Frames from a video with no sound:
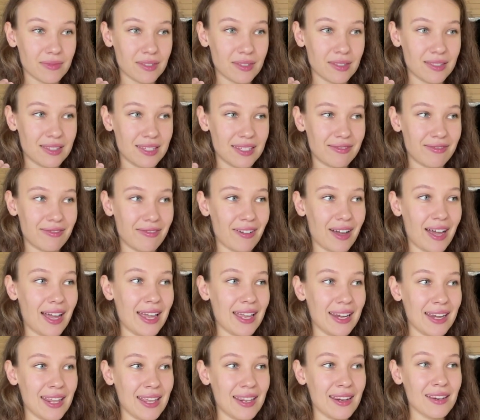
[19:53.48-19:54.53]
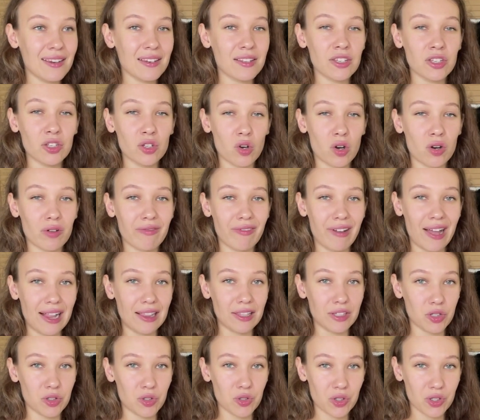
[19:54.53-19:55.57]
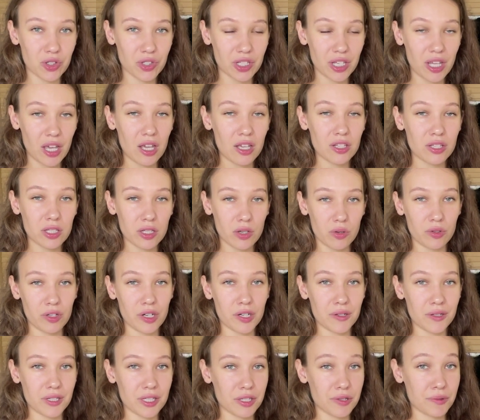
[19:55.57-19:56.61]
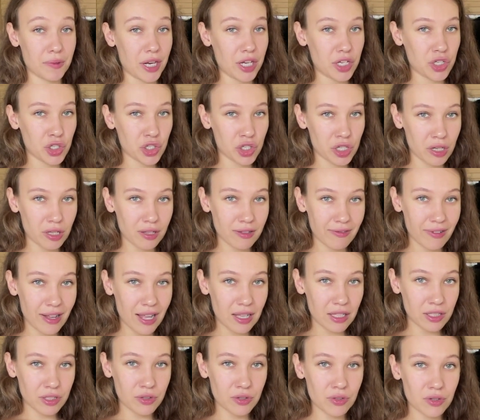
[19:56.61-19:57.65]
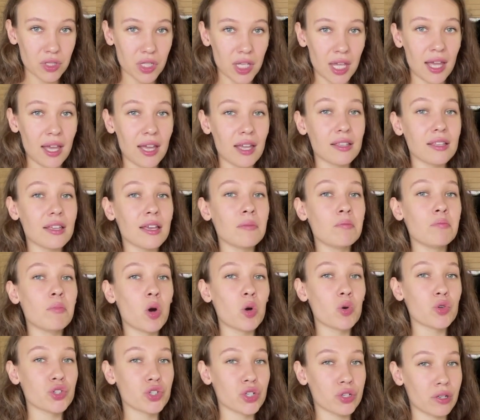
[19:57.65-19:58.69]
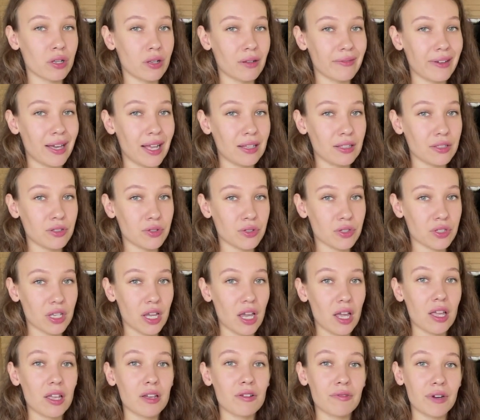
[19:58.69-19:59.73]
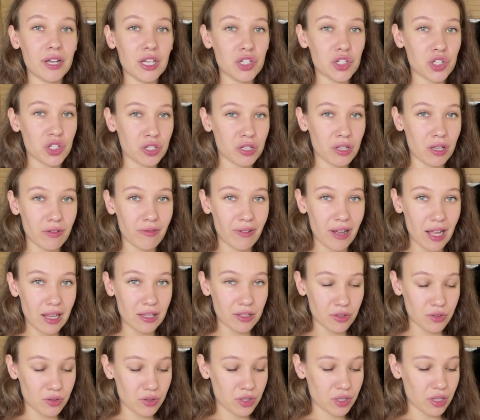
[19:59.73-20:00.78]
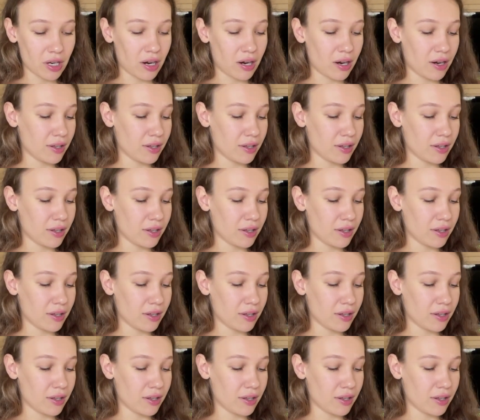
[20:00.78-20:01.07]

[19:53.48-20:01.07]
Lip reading: defining your values. So there is rational values and emotional values. Rational values are